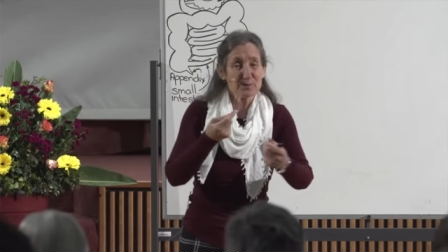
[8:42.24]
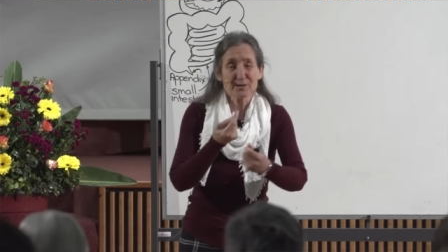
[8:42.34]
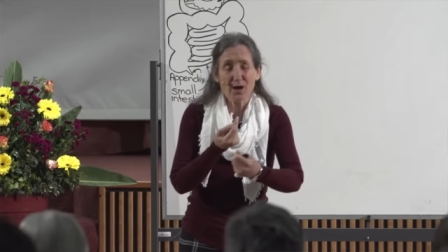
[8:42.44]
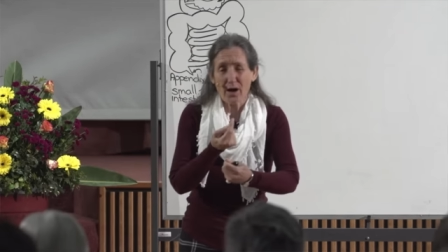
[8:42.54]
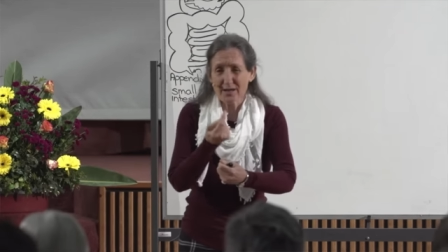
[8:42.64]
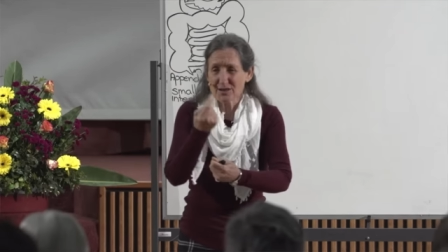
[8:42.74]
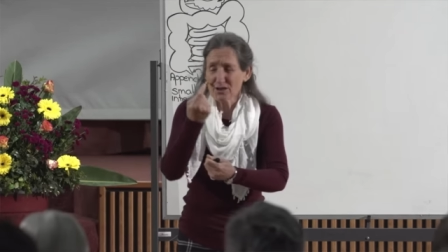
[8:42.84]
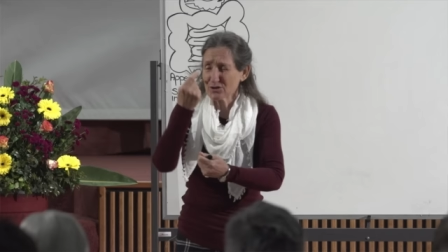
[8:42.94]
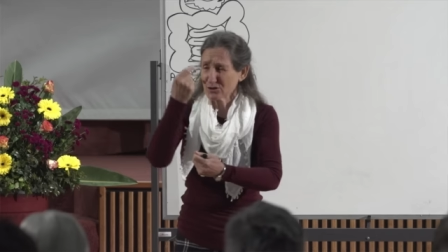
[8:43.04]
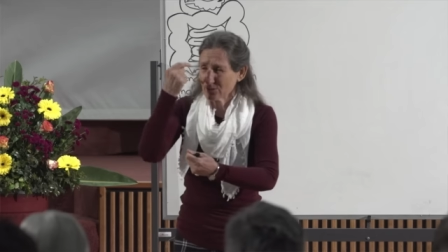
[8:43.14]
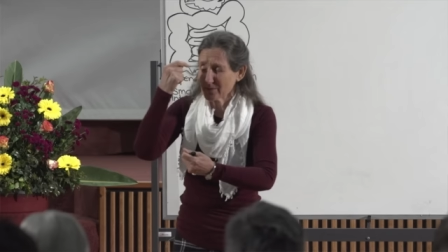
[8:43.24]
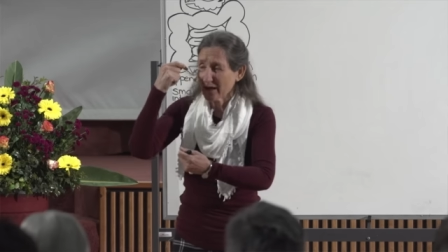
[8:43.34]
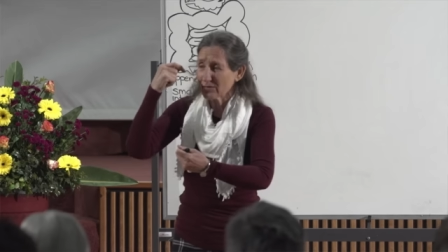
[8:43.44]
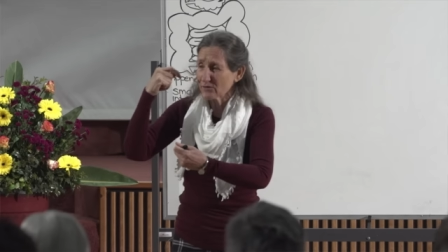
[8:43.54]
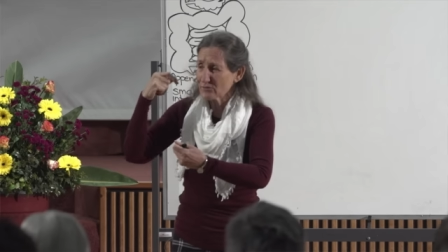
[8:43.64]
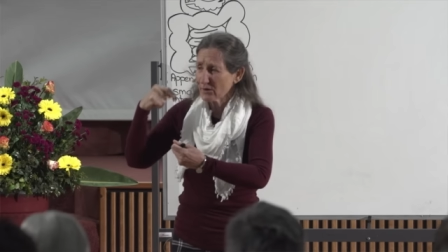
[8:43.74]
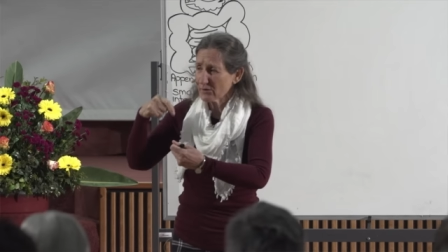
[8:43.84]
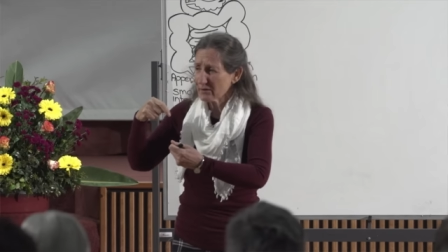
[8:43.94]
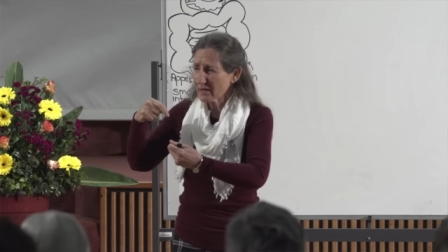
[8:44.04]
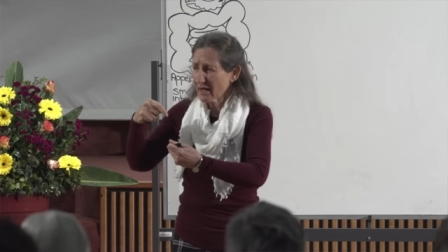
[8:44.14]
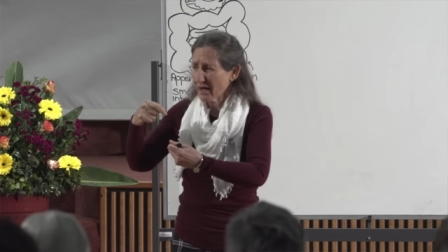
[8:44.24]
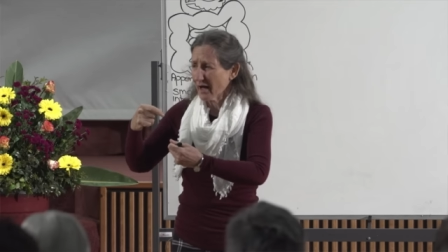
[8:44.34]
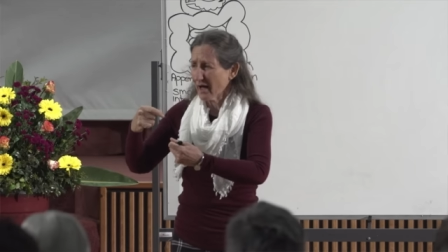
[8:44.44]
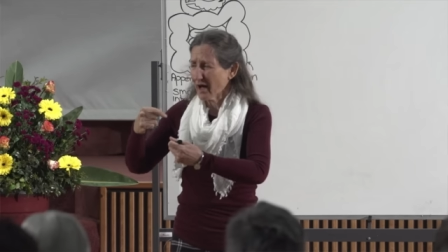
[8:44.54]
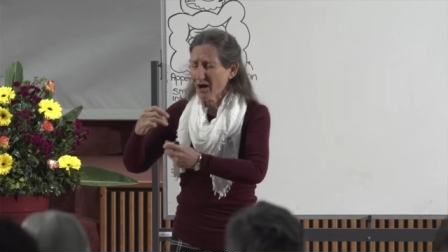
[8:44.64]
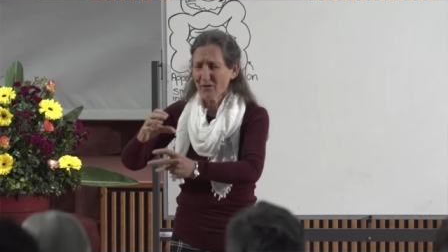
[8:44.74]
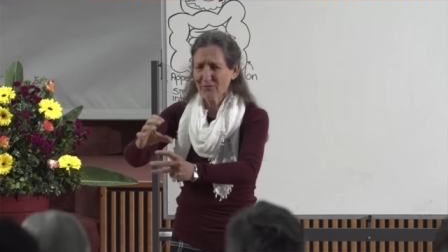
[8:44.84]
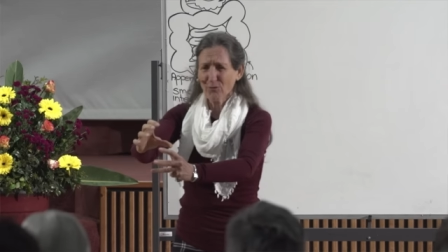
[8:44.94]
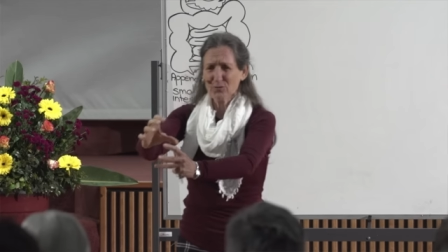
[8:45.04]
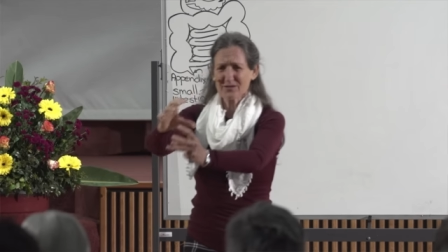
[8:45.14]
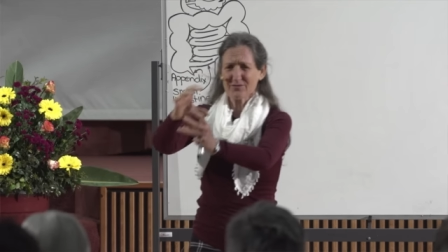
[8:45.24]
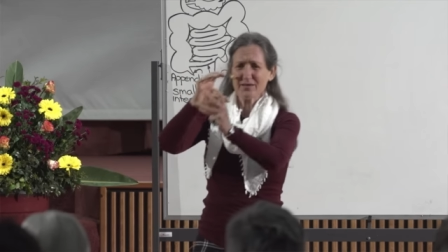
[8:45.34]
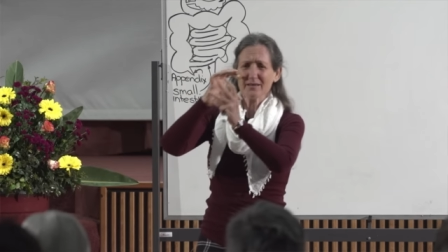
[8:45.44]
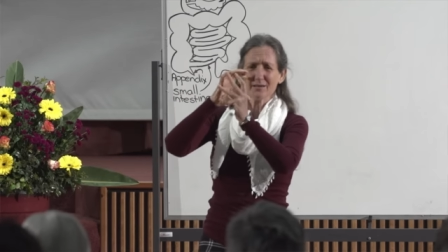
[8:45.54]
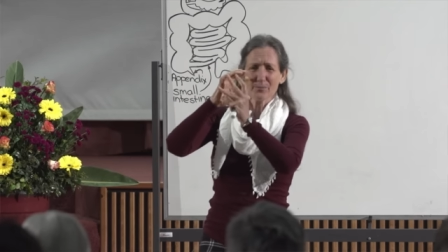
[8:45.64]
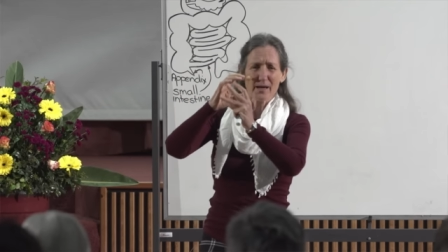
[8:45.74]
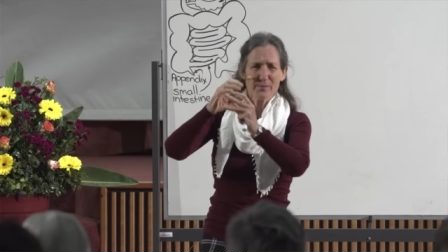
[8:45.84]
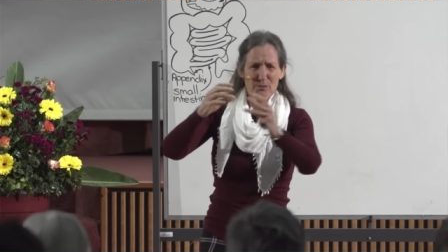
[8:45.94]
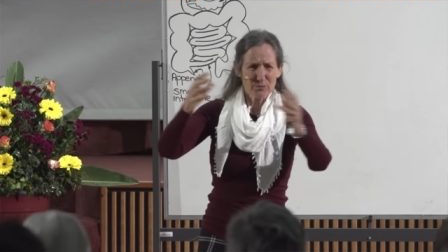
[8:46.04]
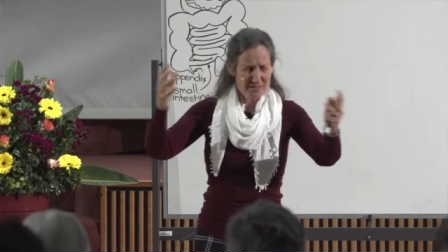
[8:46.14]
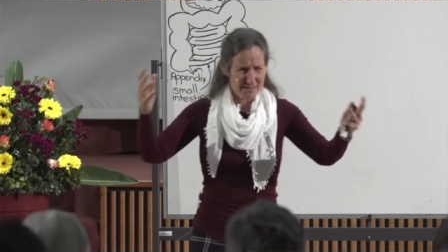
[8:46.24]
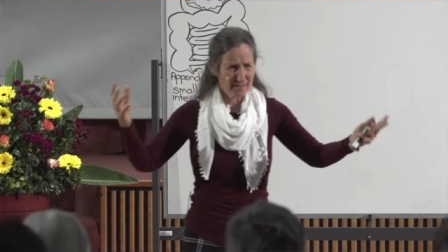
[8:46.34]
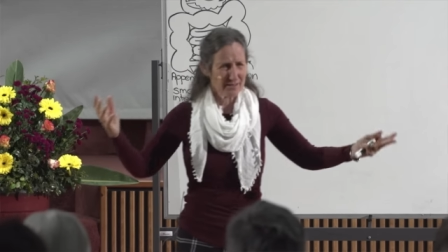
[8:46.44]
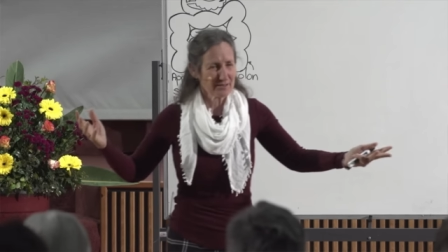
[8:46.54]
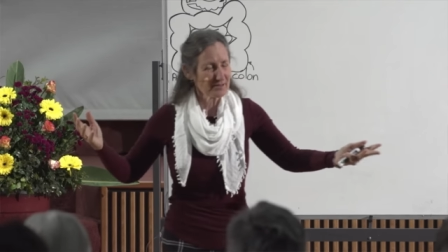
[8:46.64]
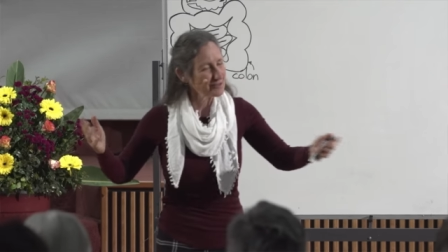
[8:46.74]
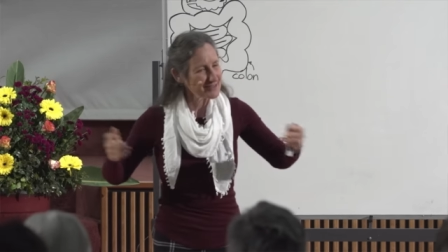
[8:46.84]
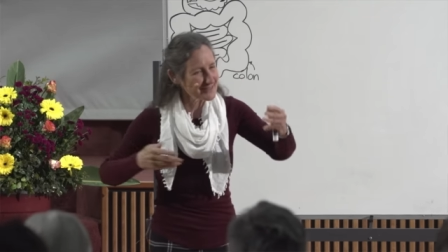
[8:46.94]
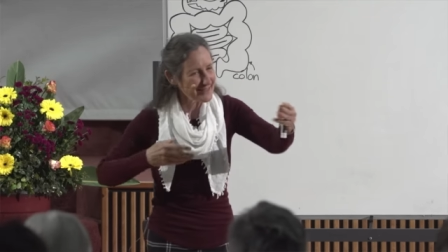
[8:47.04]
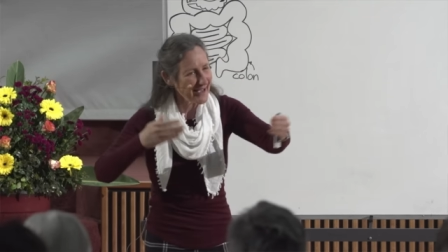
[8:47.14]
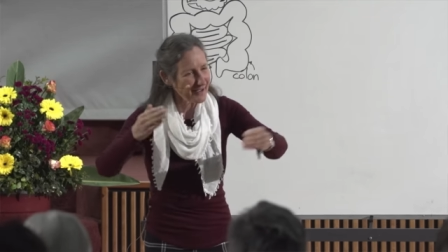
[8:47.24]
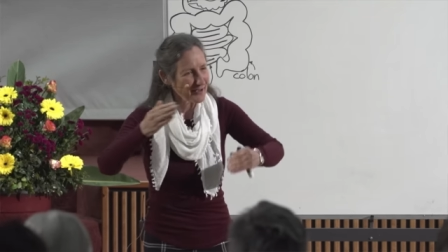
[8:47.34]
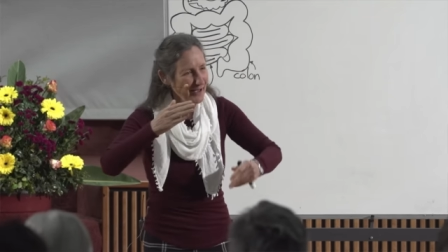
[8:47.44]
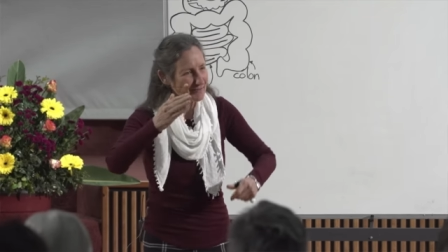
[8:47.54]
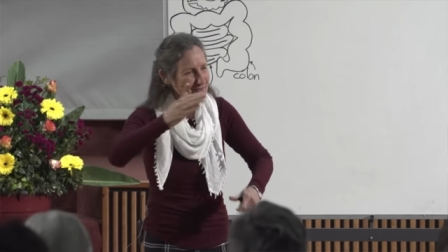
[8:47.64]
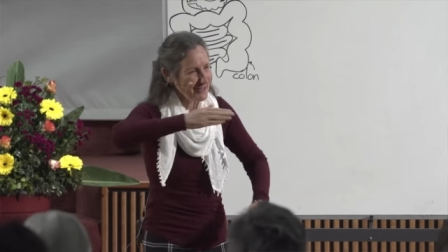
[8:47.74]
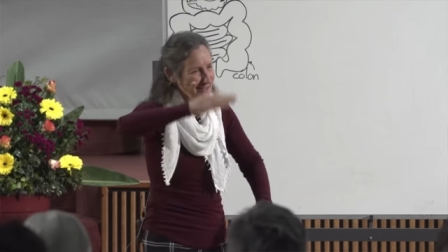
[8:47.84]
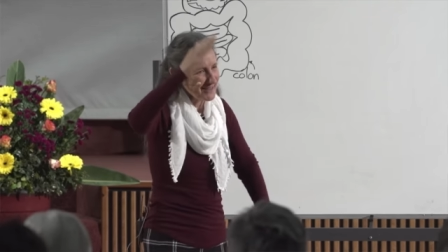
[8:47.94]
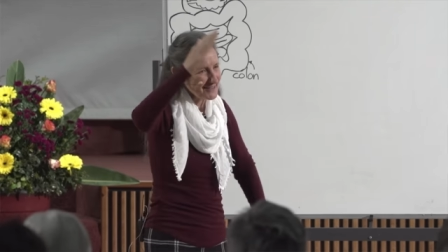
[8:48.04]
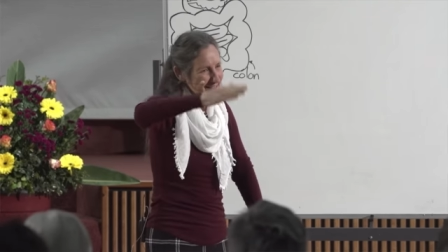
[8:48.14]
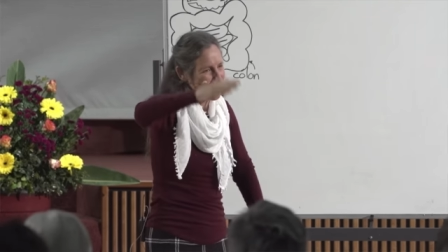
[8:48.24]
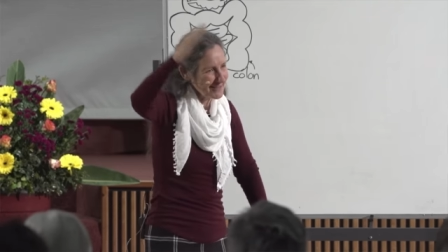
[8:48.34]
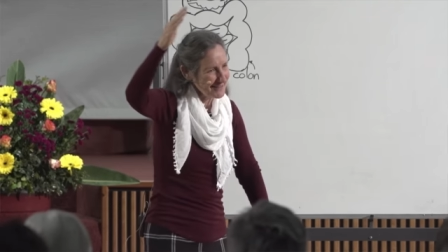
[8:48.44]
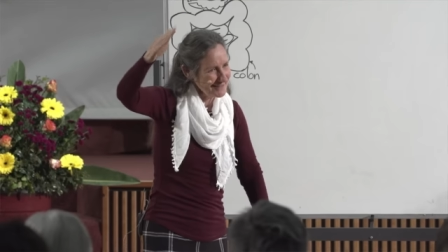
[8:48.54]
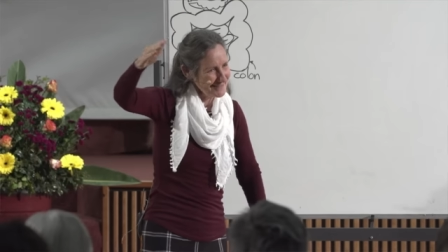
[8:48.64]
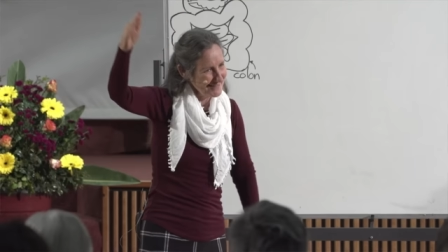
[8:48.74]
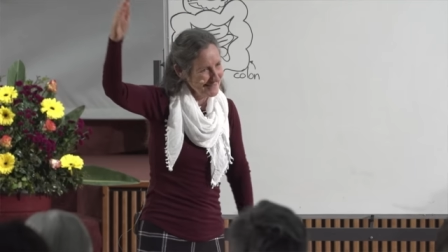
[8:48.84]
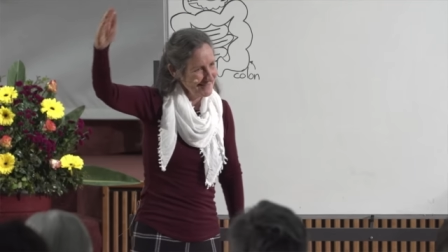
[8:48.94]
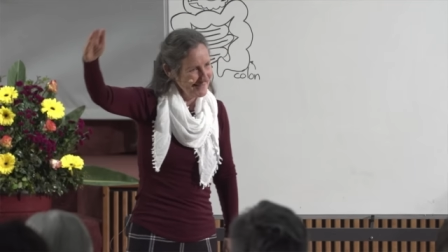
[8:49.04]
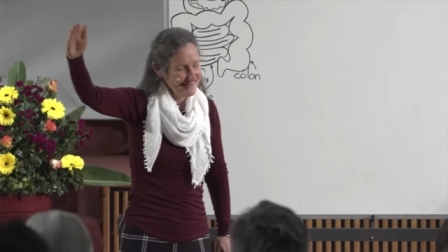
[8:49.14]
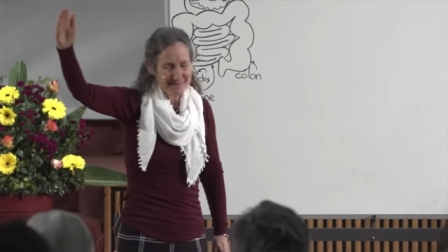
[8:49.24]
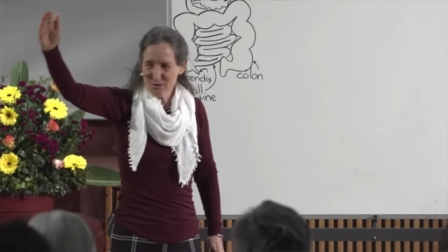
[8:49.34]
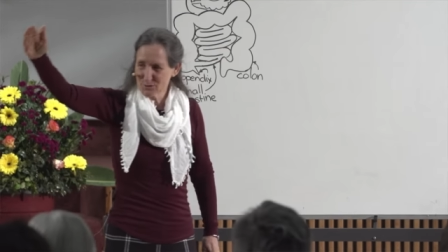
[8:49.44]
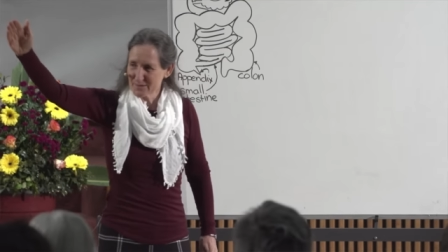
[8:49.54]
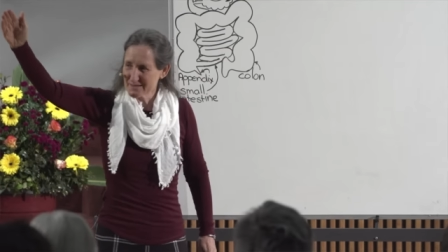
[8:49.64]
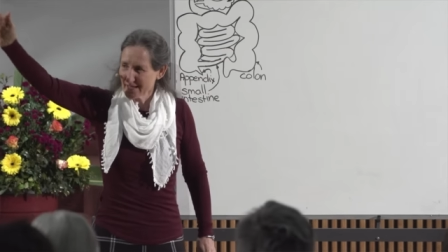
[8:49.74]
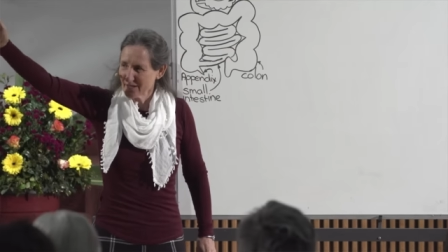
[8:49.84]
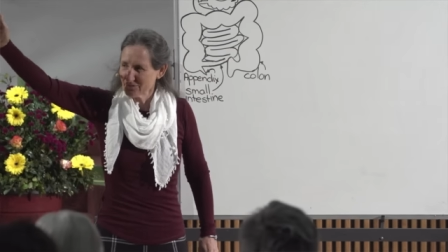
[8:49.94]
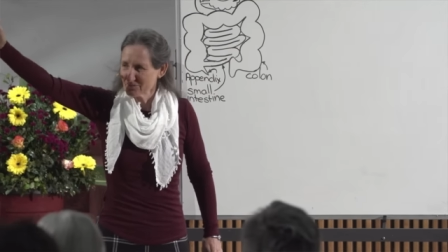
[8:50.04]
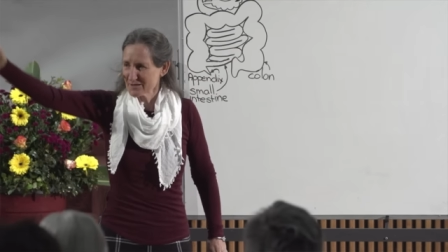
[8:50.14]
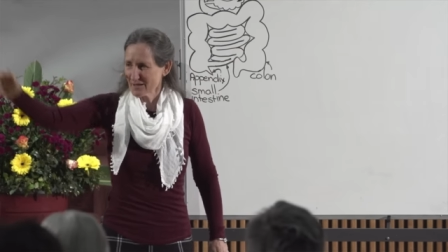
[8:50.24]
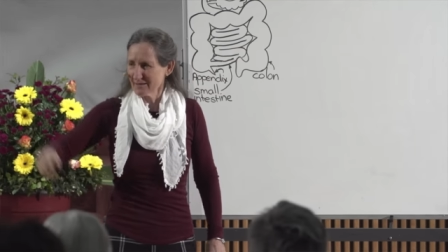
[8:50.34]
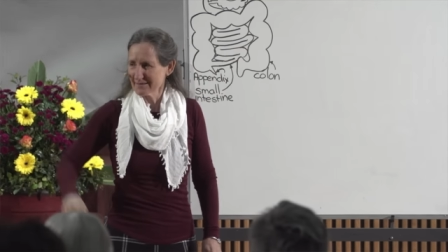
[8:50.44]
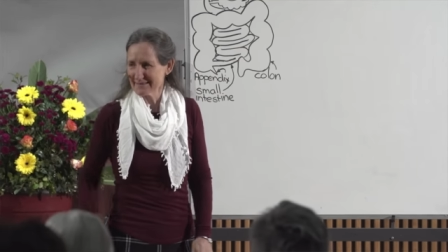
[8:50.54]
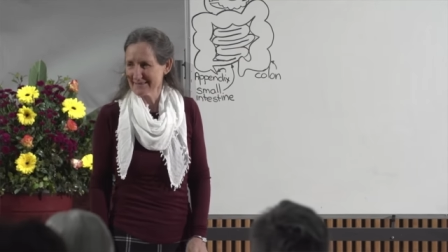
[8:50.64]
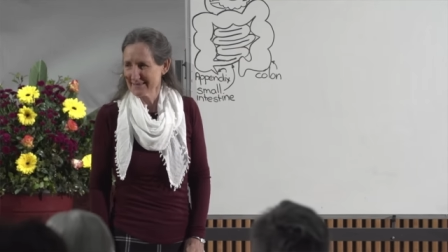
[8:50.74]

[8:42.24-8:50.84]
Put an IG tube down the throat? Uh, force feed the baby? What's they going to... Can you see how you have to take it to its end result?